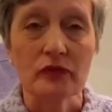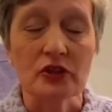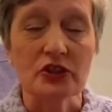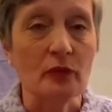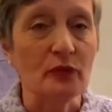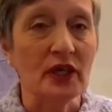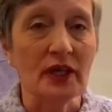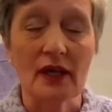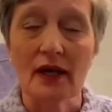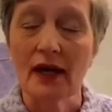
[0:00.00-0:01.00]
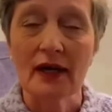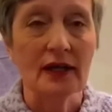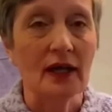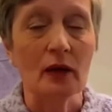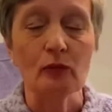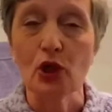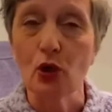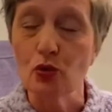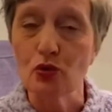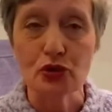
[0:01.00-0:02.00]
Something I am
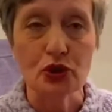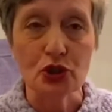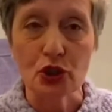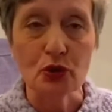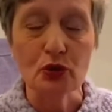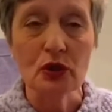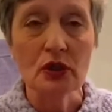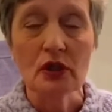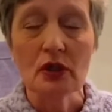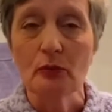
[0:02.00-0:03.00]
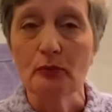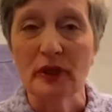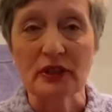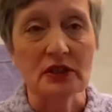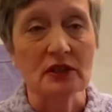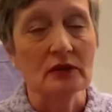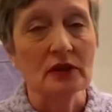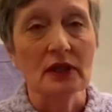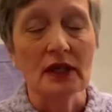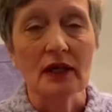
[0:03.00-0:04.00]
loath to do, but
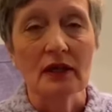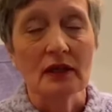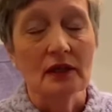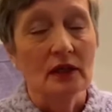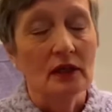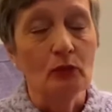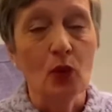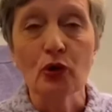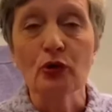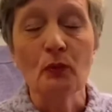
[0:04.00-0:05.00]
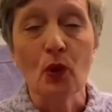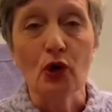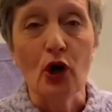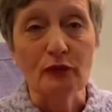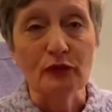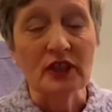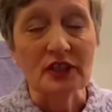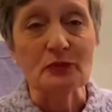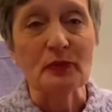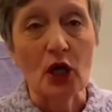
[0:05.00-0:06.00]
more and more often it
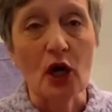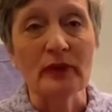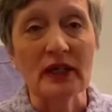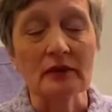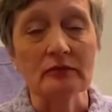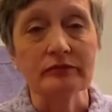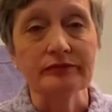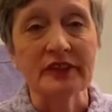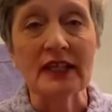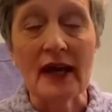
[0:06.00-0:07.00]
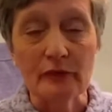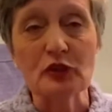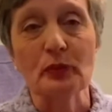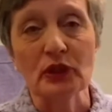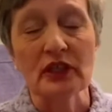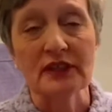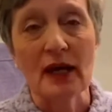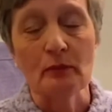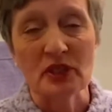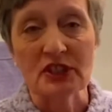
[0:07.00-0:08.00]
is becoming inevitable that
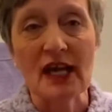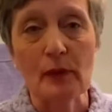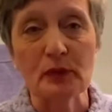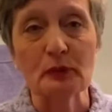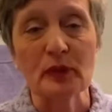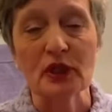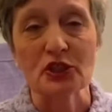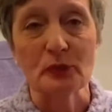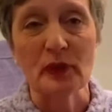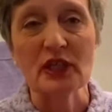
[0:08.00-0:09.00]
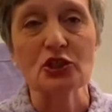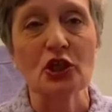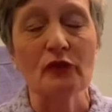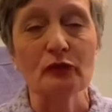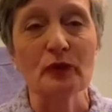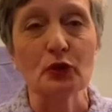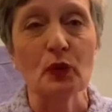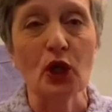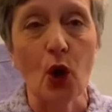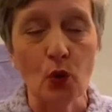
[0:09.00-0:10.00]
that must happen, because the British government
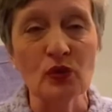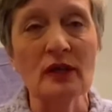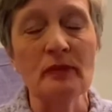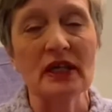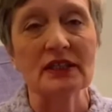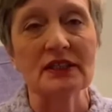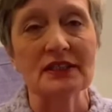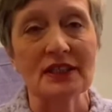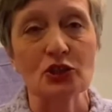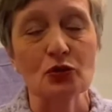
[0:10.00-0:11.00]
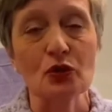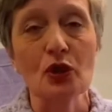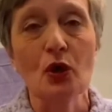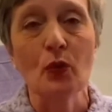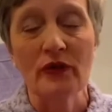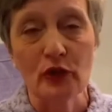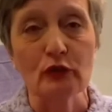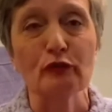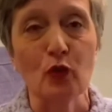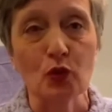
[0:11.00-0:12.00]
will only make a decision when they're
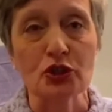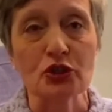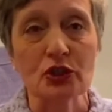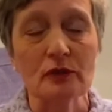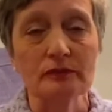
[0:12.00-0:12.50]
forced.